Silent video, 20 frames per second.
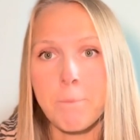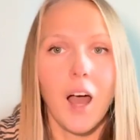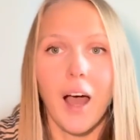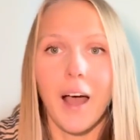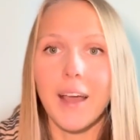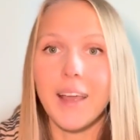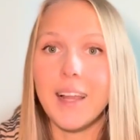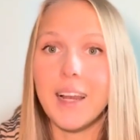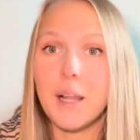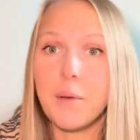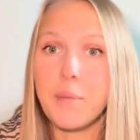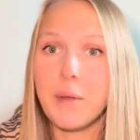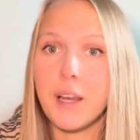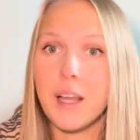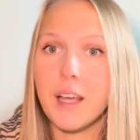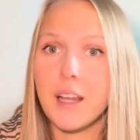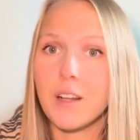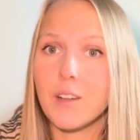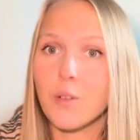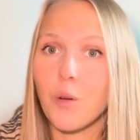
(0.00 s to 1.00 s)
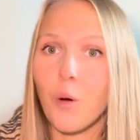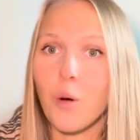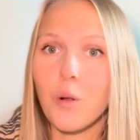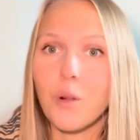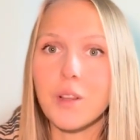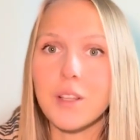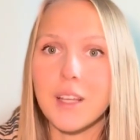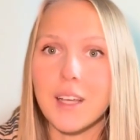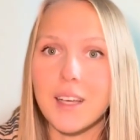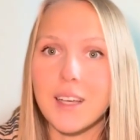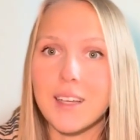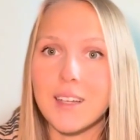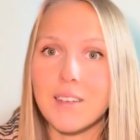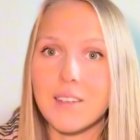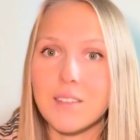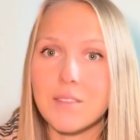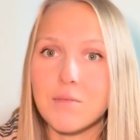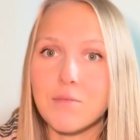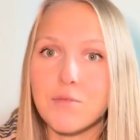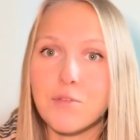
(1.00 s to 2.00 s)
I eliminated all the
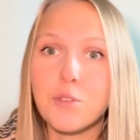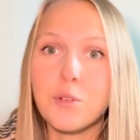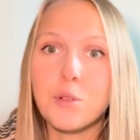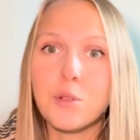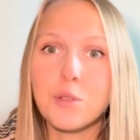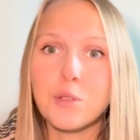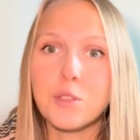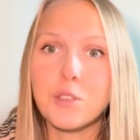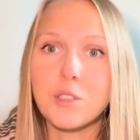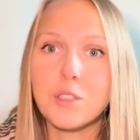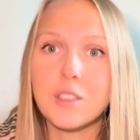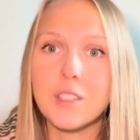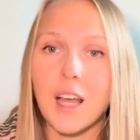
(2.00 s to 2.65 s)
foods